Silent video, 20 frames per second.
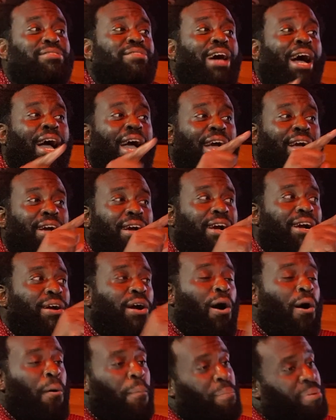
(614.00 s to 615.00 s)
I
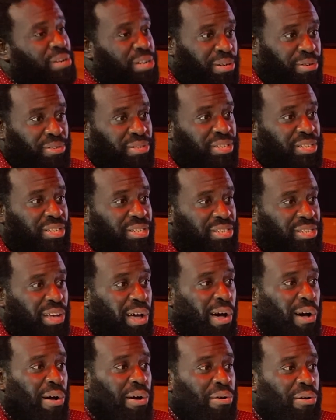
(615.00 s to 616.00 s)
co-produced the
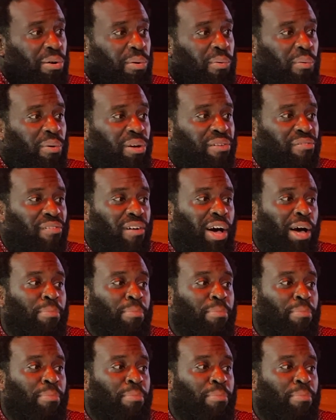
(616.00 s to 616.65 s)
song with